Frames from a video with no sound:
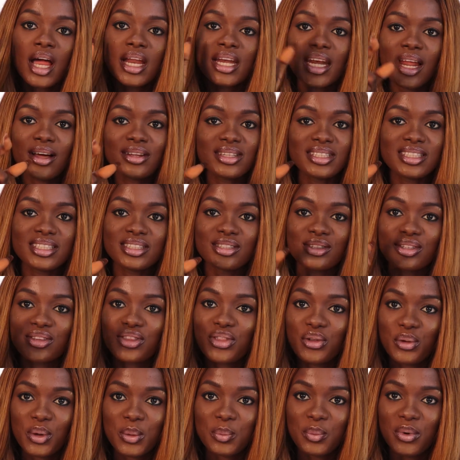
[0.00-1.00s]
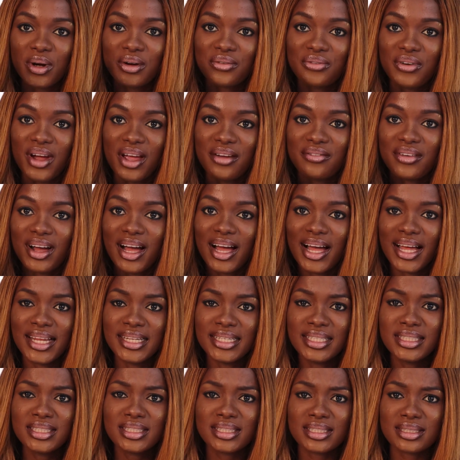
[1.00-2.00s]
Now this is on 3.5,
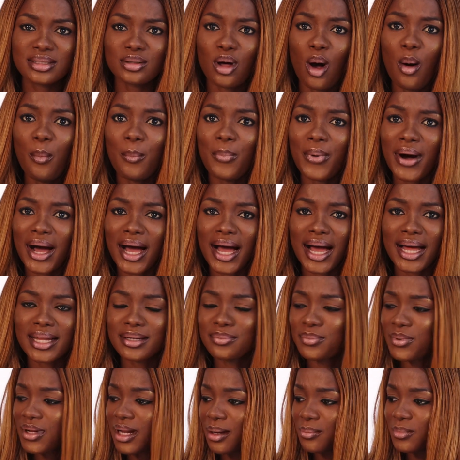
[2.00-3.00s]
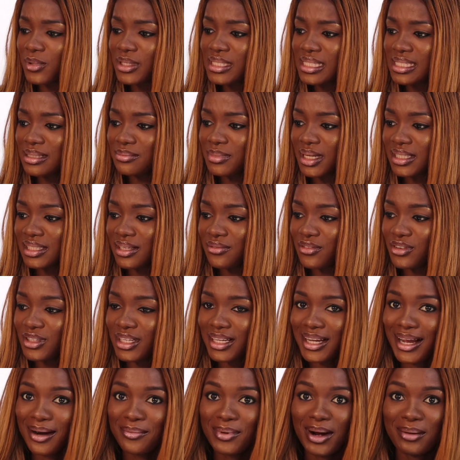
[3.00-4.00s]
and it's not bad, but I'm not seeing myself on
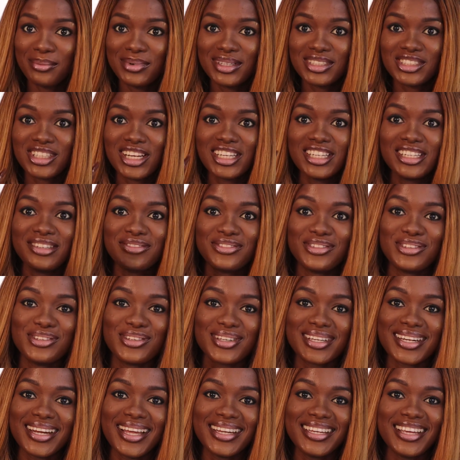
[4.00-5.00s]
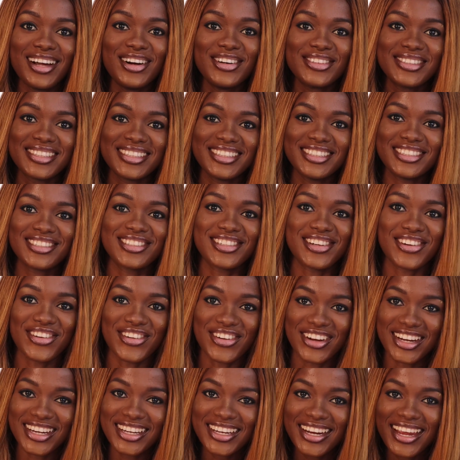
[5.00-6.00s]
the camera. I'm literally even looking at the LCD
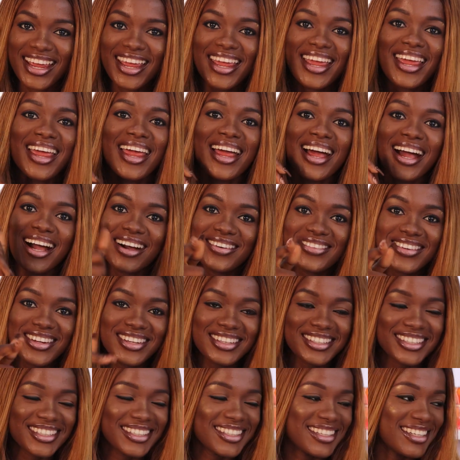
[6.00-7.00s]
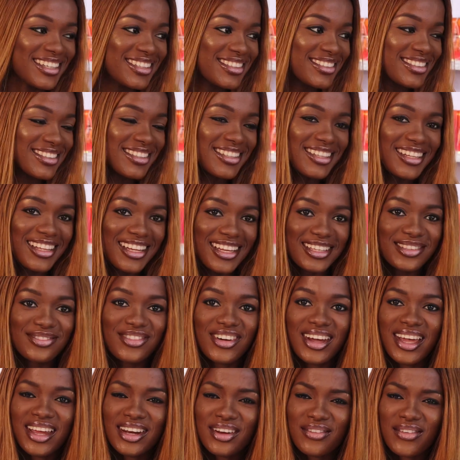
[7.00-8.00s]
screen. I'm not looking into the lens.
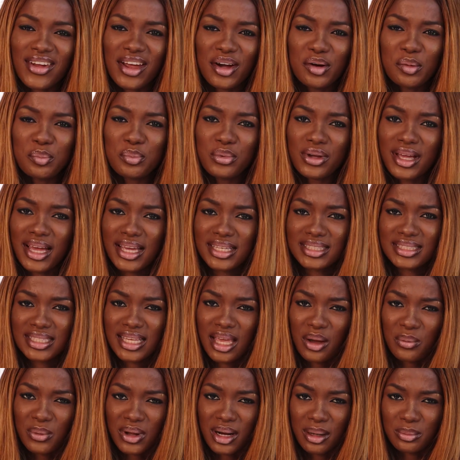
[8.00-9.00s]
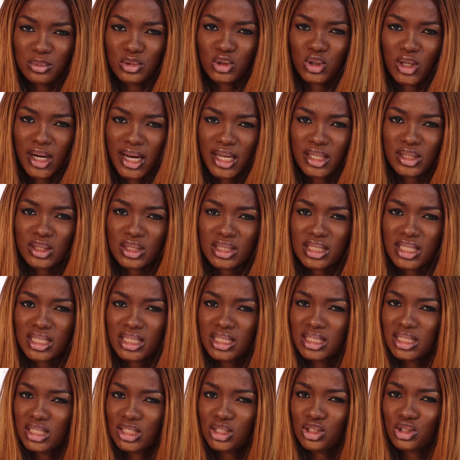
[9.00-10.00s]
But anyway, I hope you guys get what I'm trying to say.
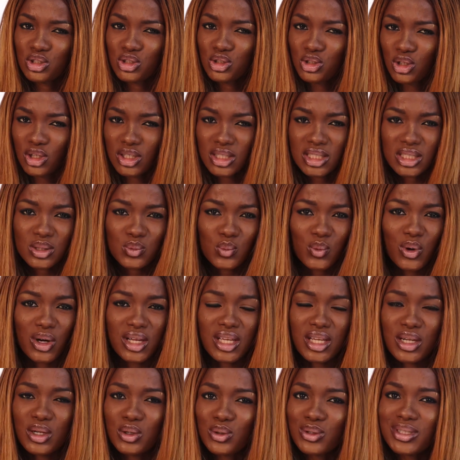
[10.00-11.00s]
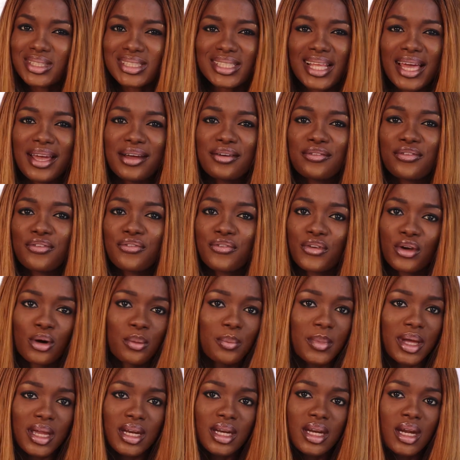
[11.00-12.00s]
This is just what it looks like
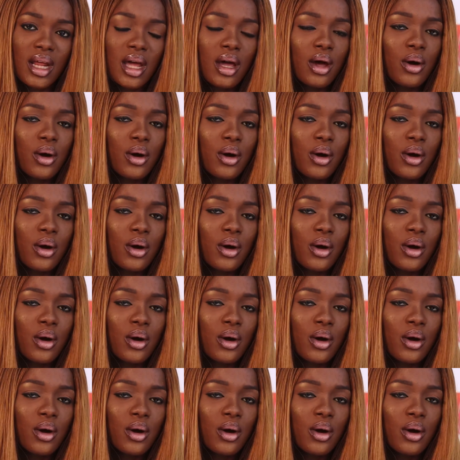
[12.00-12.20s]
filming